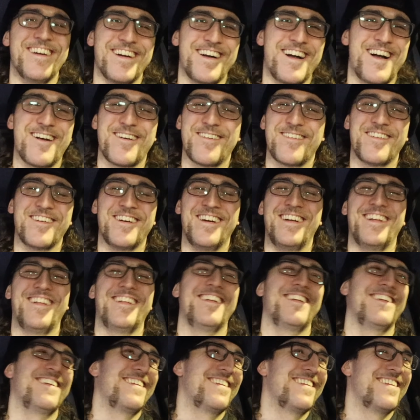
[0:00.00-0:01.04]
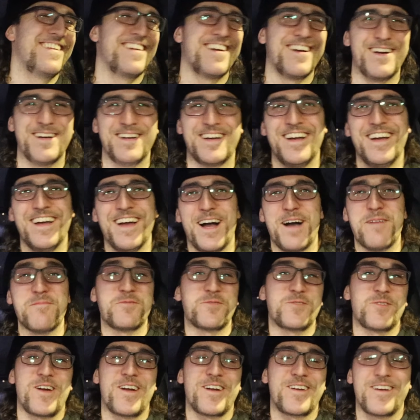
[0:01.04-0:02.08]
I'm
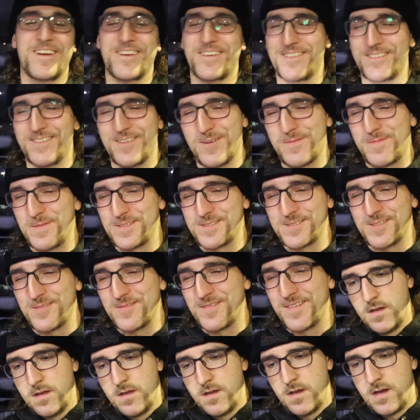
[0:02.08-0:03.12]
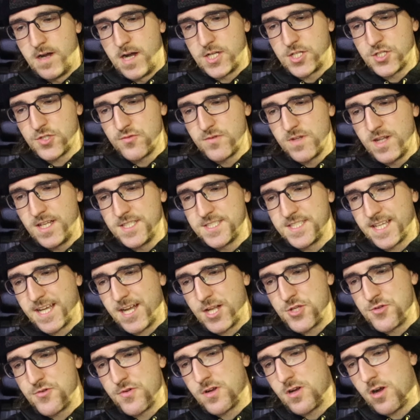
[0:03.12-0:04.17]
sorry, I couldn't help myself. I just realized I
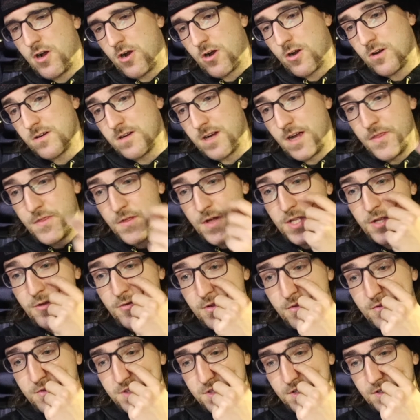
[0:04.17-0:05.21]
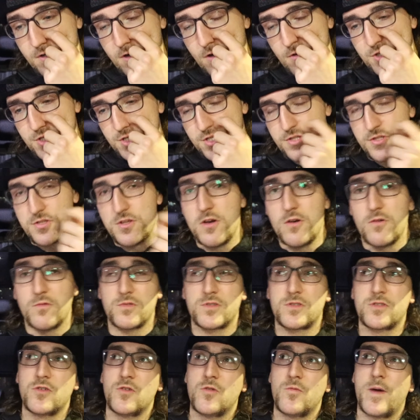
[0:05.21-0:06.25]
got you a car. I thought you were using the coaches. No,
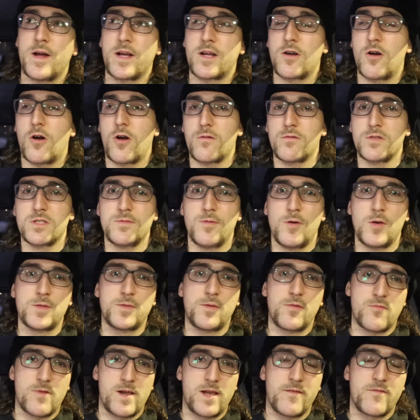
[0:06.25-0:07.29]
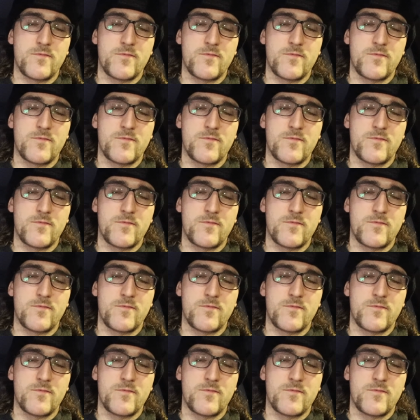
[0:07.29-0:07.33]
so my car was supposed to be ready